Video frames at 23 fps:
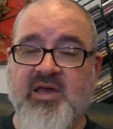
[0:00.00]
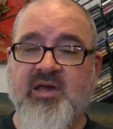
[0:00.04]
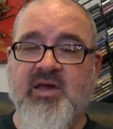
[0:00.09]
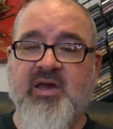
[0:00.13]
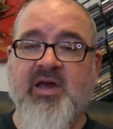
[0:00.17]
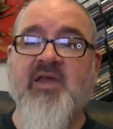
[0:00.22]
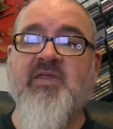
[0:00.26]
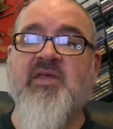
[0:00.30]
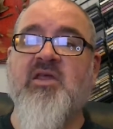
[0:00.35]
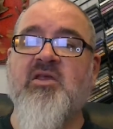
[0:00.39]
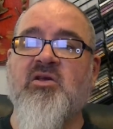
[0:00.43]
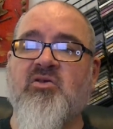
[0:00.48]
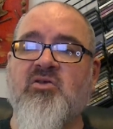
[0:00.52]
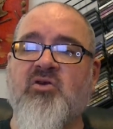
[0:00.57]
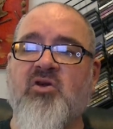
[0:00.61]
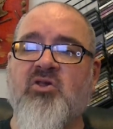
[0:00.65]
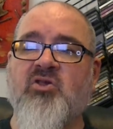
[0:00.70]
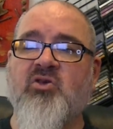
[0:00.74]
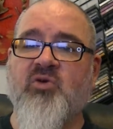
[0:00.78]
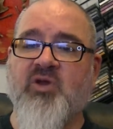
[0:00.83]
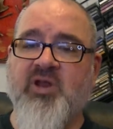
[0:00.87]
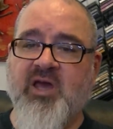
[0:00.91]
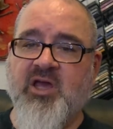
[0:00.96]
And then there's
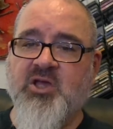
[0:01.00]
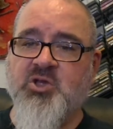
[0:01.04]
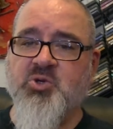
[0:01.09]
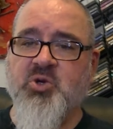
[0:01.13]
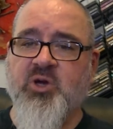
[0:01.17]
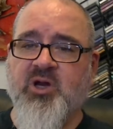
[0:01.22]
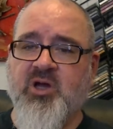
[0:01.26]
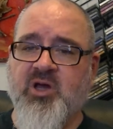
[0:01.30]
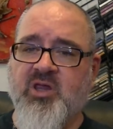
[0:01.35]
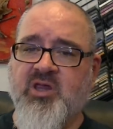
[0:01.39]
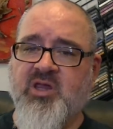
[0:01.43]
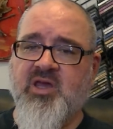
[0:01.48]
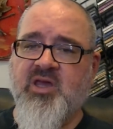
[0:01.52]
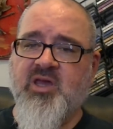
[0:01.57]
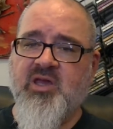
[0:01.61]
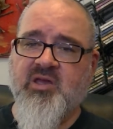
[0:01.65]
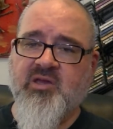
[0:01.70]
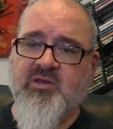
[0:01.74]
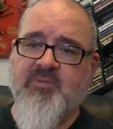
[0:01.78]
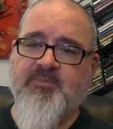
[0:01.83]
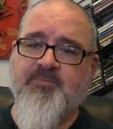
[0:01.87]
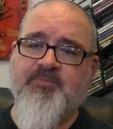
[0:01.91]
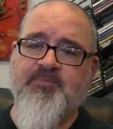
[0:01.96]
also an android on
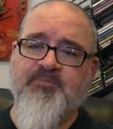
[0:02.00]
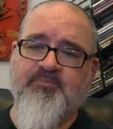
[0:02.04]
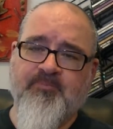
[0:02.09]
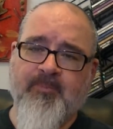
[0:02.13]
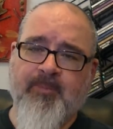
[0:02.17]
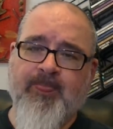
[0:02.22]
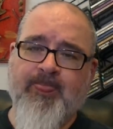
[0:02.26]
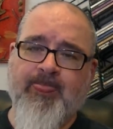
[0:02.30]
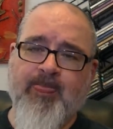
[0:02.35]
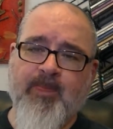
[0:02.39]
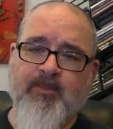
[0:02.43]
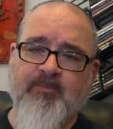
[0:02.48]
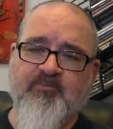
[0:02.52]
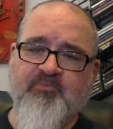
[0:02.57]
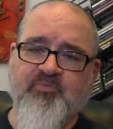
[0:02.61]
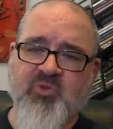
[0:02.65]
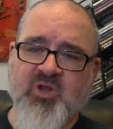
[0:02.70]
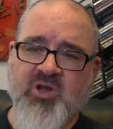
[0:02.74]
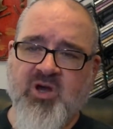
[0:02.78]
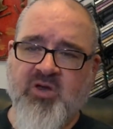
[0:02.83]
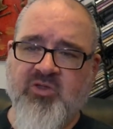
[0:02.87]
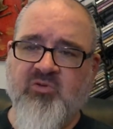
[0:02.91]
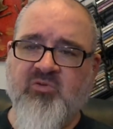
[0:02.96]
the
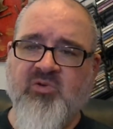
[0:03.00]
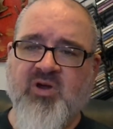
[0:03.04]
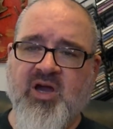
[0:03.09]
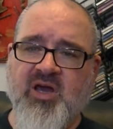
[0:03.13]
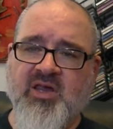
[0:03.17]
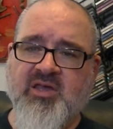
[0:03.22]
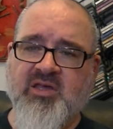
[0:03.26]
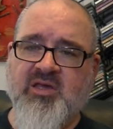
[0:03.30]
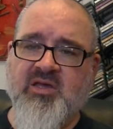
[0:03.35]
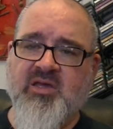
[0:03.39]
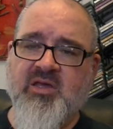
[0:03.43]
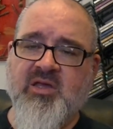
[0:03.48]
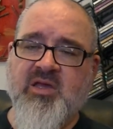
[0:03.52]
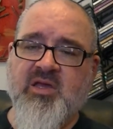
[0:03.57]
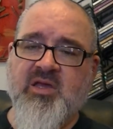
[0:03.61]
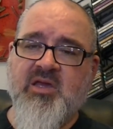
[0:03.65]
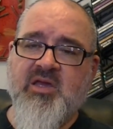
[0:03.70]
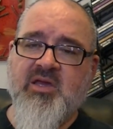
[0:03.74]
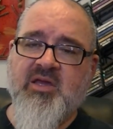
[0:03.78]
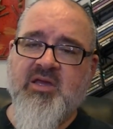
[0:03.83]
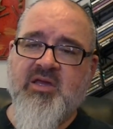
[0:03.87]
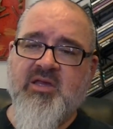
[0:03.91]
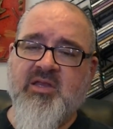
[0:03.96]
Raza,
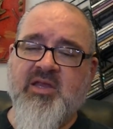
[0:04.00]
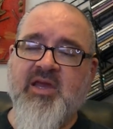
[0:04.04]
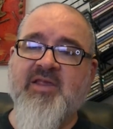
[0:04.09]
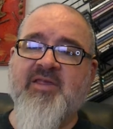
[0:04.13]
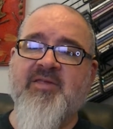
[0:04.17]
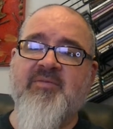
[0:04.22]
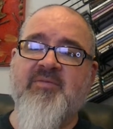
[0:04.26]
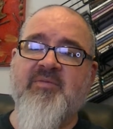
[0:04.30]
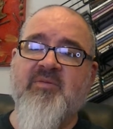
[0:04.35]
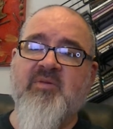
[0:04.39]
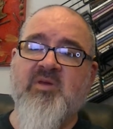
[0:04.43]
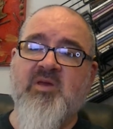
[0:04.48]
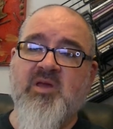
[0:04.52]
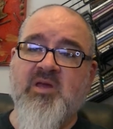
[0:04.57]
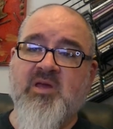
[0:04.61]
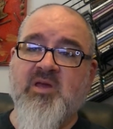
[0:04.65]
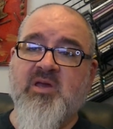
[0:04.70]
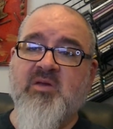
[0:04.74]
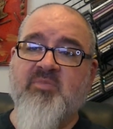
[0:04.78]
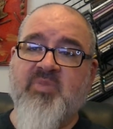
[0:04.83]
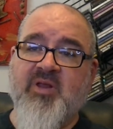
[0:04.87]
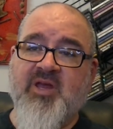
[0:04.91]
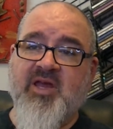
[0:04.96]
and that's
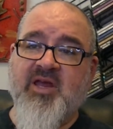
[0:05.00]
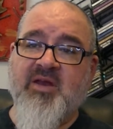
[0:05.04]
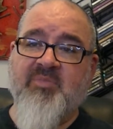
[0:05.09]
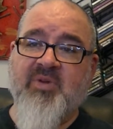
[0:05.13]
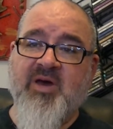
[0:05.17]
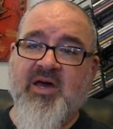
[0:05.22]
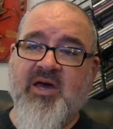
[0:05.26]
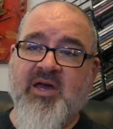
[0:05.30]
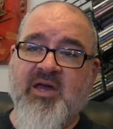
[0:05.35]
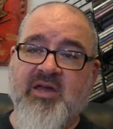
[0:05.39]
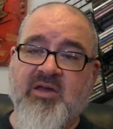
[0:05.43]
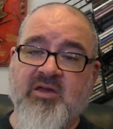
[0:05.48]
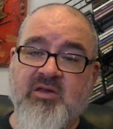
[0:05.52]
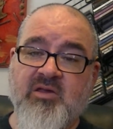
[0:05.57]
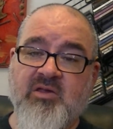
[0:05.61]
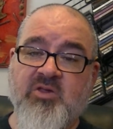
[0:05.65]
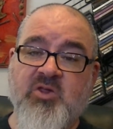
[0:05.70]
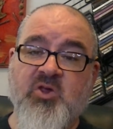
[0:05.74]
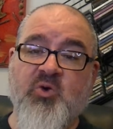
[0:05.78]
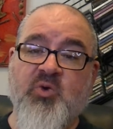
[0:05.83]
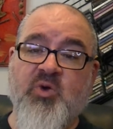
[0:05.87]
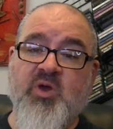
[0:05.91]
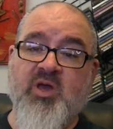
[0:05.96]
played by
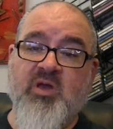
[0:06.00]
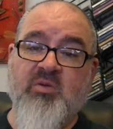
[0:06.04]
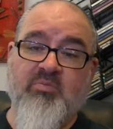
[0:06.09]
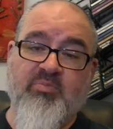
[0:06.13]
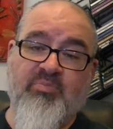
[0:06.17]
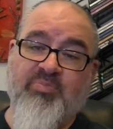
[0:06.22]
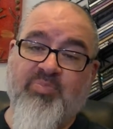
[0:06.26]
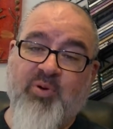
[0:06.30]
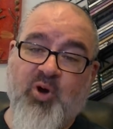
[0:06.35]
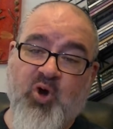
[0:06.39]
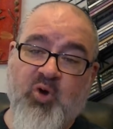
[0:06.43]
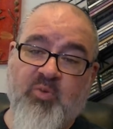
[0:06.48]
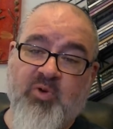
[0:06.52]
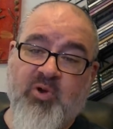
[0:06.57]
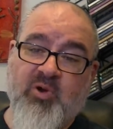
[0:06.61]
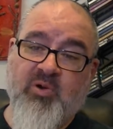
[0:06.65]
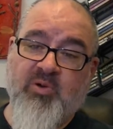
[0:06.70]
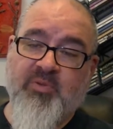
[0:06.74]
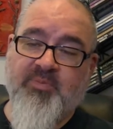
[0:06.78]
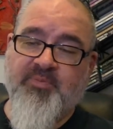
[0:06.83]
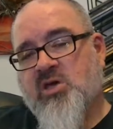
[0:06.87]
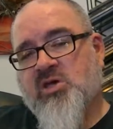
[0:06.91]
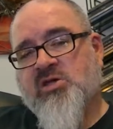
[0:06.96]
Zoe
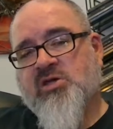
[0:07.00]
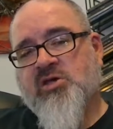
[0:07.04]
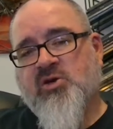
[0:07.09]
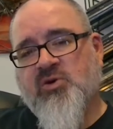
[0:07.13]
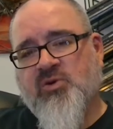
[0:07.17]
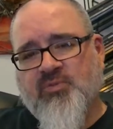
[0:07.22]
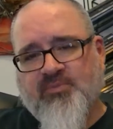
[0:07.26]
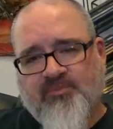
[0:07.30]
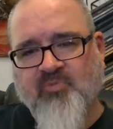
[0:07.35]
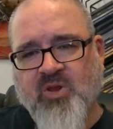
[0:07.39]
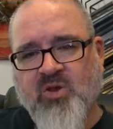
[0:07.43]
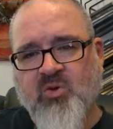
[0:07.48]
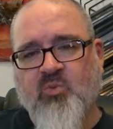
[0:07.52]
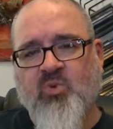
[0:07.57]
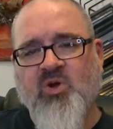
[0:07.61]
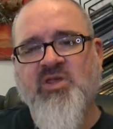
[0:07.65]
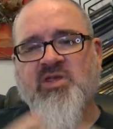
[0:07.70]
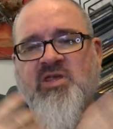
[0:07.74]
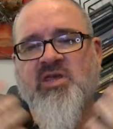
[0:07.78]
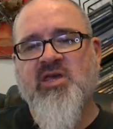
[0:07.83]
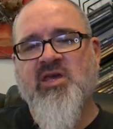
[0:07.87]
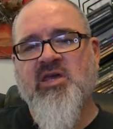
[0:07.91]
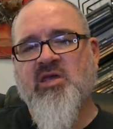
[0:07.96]
Palmer. So
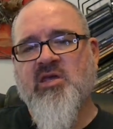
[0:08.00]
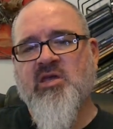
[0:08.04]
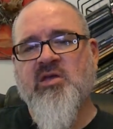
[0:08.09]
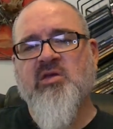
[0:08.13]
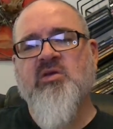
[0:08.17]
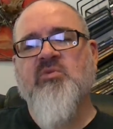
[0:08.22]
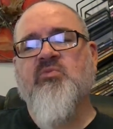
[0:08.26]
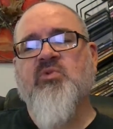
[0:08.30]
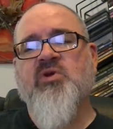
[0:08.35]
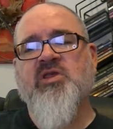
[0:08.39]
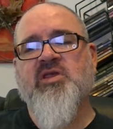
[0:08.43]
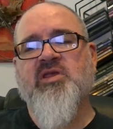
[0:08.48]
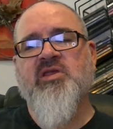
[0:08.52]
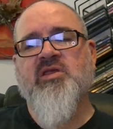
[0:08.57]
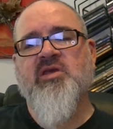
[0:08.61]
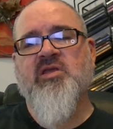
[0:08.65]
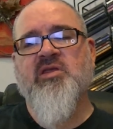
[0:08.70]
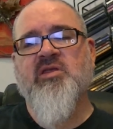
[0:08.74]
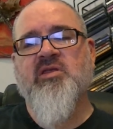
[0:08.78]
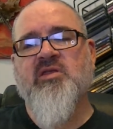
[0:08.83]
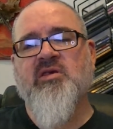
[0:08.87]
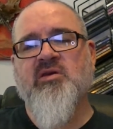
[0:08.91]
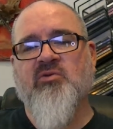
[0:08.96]
once
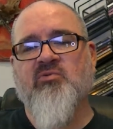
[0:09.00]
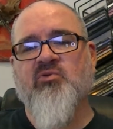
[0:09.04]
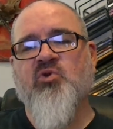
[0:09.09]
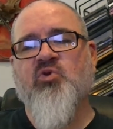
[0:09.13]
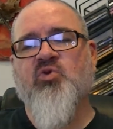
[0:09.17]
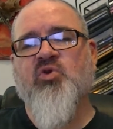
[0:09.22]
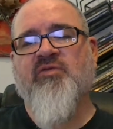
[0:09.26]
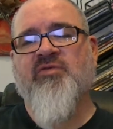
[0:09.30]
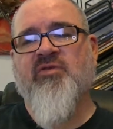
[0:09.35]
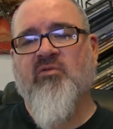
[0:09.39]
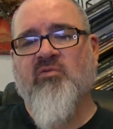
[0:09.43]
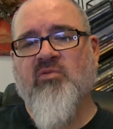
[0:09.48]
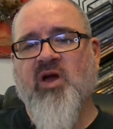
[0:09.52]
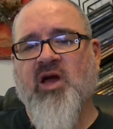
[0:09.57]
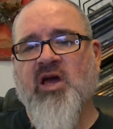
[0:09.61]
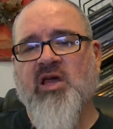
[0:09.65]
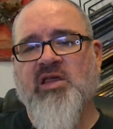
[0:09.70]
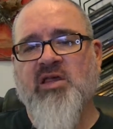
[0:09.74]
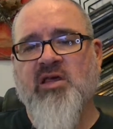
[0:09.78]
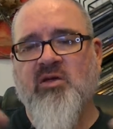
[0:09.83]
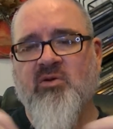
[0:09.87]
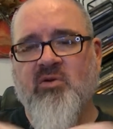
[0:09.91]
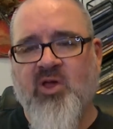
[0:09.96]
the crew of the
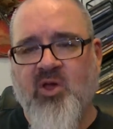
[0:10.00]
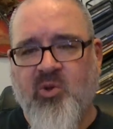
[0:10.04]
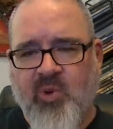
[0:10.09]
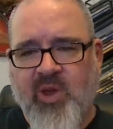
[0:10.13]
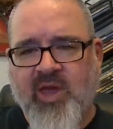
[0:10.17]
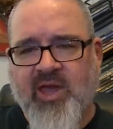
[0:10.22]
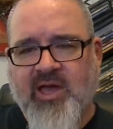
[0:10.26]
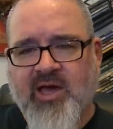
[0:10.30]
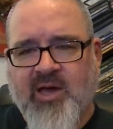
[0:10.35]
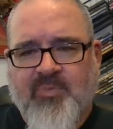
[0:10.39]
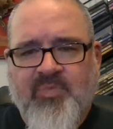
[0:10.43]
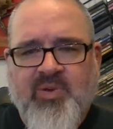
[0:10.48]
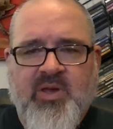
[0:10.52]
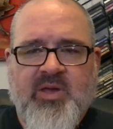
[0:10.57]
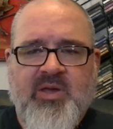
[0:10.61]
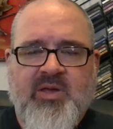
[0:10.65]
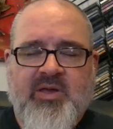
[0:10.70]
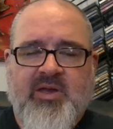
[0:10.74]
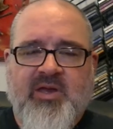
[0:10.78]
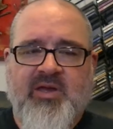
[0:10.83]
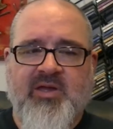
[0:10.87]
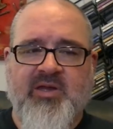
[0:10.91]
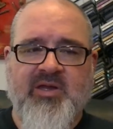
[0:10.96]
Raza, they wake up,
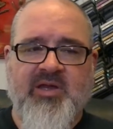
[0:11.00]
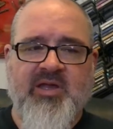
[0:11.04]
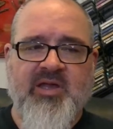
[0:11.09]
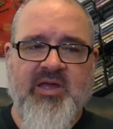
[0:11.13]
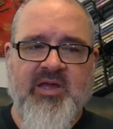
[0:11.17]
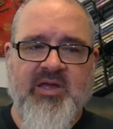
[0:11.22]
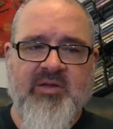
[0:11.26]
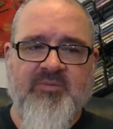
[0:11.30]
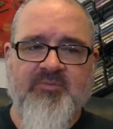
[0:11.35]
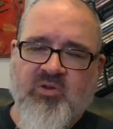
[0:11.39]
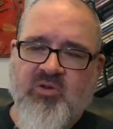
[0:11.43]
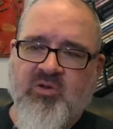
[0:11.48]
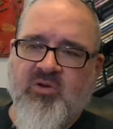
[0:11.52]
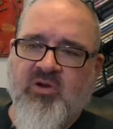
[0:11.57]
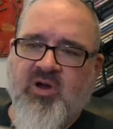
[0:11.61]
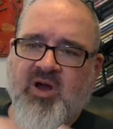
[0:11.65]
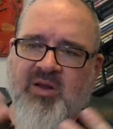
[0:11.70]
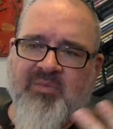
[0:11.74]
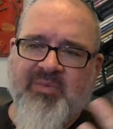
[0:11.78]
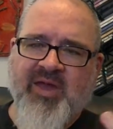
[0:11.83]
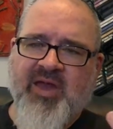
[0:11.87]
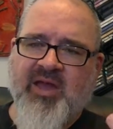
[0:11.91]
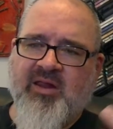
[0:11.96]
and they're
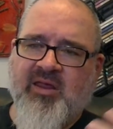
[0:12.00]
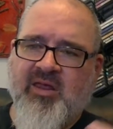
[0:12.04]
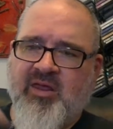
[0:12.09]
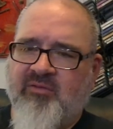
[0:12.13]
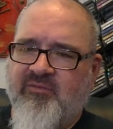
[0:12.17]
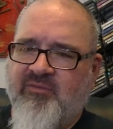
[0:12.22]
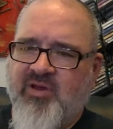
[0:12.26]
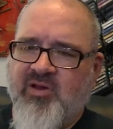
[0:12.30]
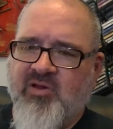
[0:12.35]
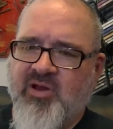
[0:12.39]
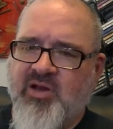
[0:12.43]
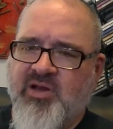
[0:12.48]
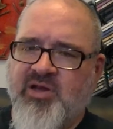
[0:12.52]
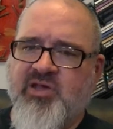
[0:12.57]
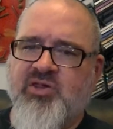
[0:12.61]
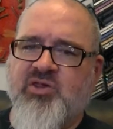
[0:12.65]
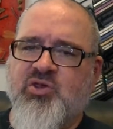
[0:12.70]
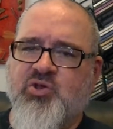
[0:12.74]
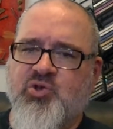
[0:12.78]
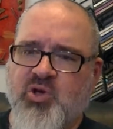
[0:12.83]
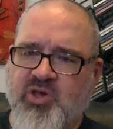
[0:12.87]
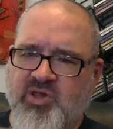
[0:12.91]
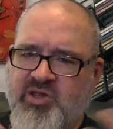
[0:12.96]
automatically very
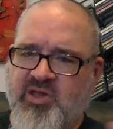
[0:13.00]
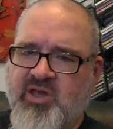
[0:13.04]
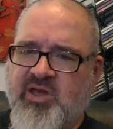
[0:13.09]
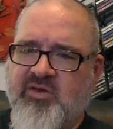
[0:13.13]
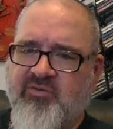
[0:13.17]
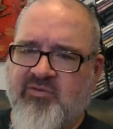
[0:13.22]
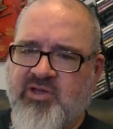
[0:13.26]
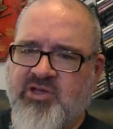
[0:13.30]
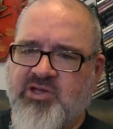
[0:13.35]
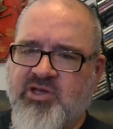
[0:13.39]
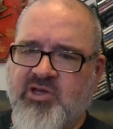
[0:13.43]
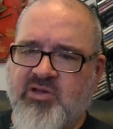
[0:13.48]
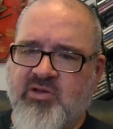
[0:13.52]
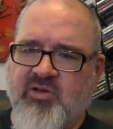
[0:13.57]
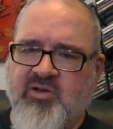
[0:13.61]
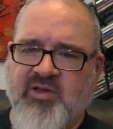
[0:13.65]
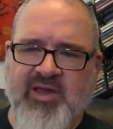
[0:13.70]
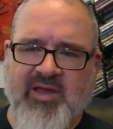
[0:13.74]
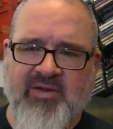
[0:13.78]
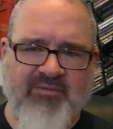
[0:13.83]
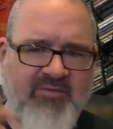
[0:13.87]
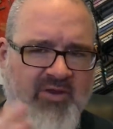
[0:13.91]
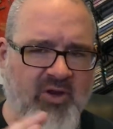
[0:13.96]
distrusting of each other because
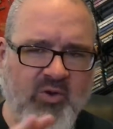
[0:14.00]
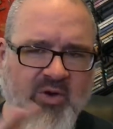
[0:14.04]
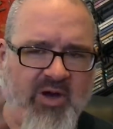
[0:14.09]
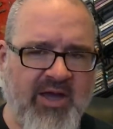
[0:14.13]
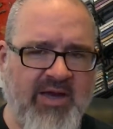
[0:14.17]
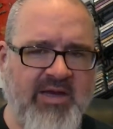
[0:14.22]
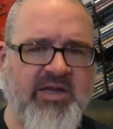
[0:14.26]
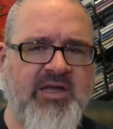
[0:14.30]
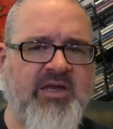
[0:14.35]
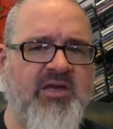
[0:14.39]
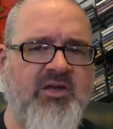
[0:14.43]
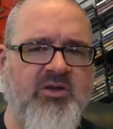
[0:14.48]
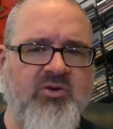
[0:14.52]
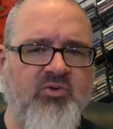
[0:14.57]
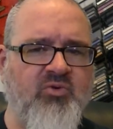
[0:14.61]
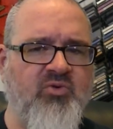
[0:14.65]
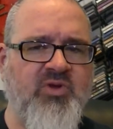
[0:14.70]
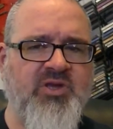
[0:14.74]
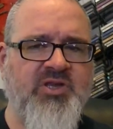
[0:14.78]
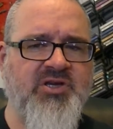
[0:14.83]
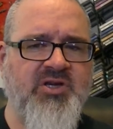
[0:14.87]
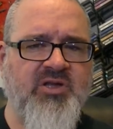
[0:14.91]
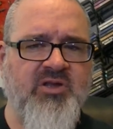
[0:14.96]
they have no idea who
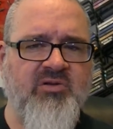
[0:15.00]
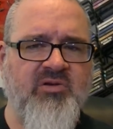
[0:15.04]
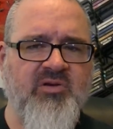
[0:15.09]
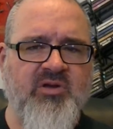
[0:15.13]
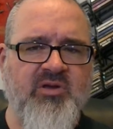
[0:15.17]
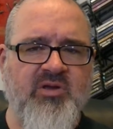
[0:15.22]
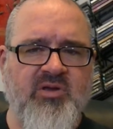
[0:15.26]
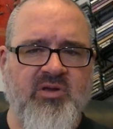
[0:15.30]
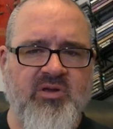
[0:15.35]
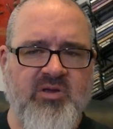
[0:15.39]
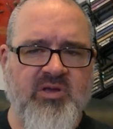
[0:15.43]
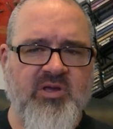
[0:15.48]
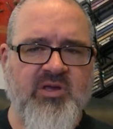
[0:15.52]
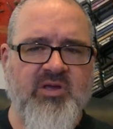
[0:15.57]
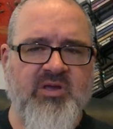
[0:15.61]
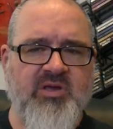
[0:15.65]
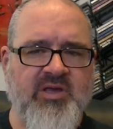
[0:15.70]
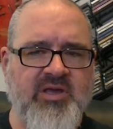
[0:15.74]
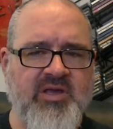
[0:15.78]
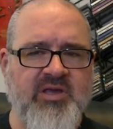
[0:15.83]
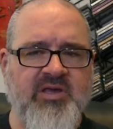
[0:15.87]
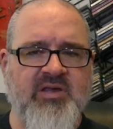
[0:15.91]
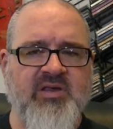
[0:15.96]
each other
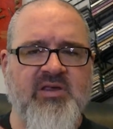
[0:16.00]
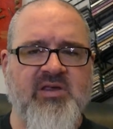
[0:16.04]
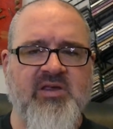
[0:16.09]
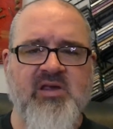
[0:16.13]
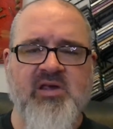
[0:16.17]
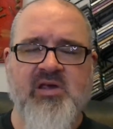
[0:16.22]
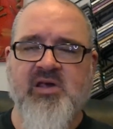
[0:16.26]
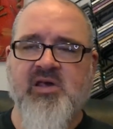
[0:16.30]
is.